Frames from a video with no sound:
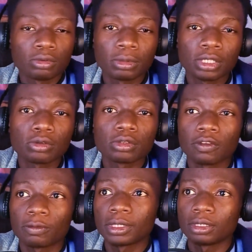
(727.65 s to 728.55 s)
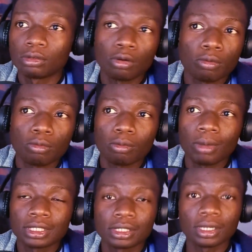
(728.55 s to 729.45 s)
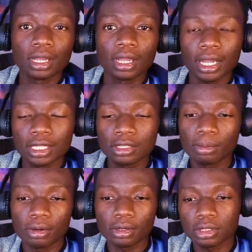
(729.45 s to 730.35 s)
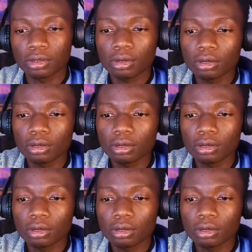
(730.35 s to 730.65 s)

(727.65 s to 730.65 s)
For me it would have been, much ideal, because,